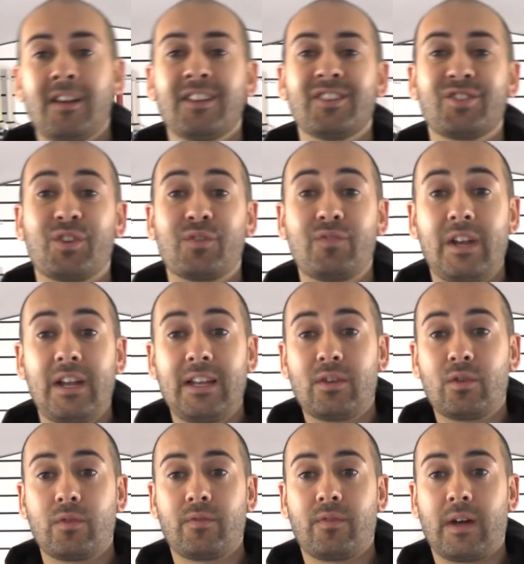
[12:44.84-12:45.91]
so really
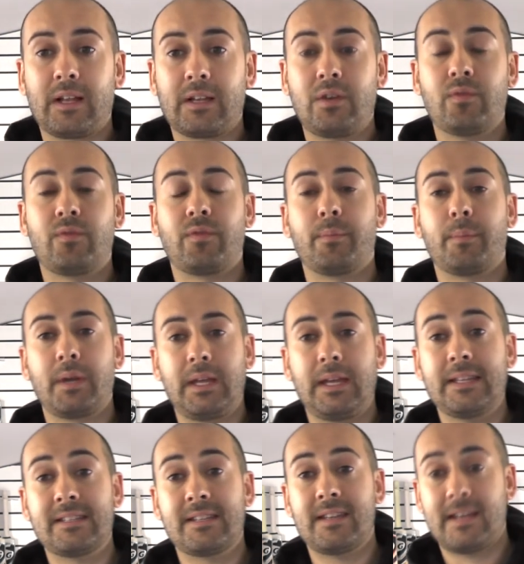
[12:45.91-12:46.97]
good value for money
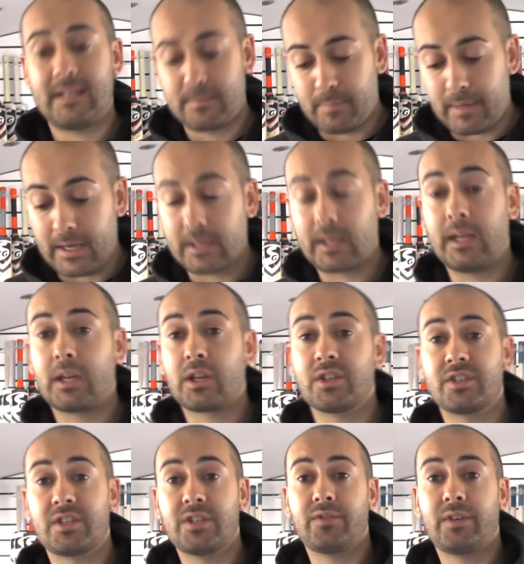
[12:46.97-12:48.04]
in today's market
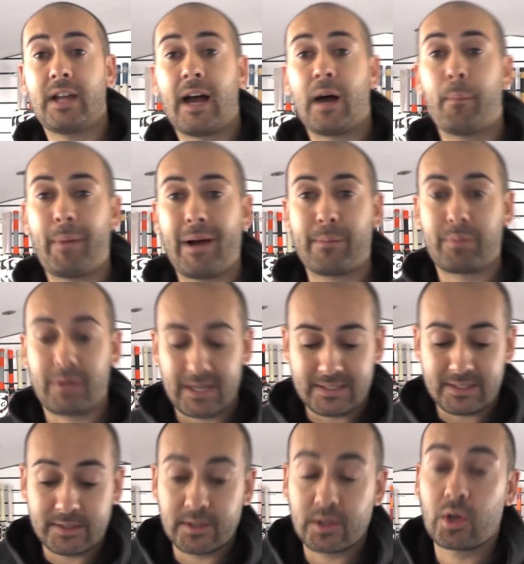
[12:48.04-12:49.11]
considering how bat
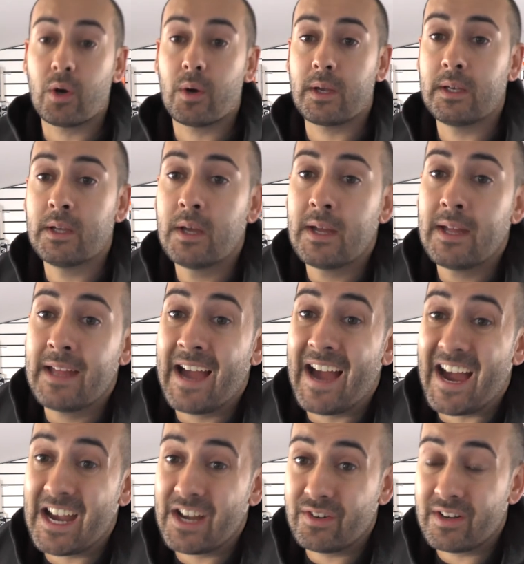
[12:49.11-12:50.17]
prices are going
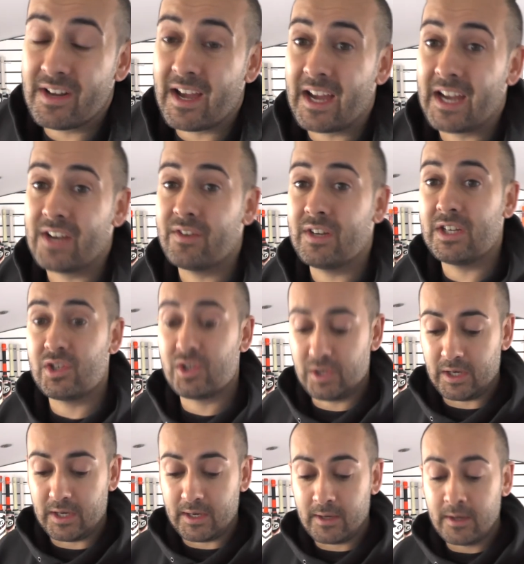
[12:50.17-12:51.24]
higher and higher each
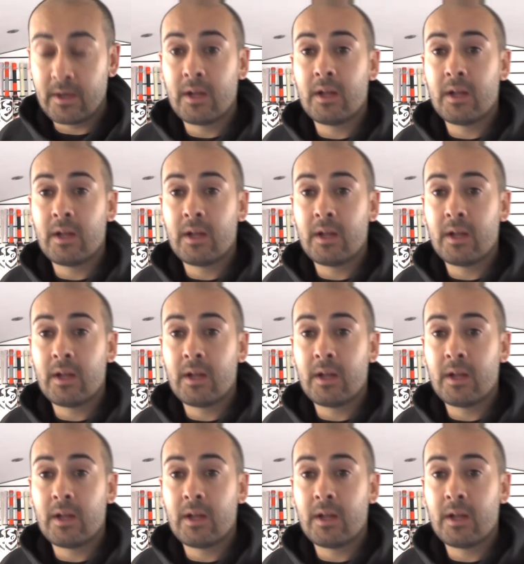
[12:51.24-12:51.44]
year.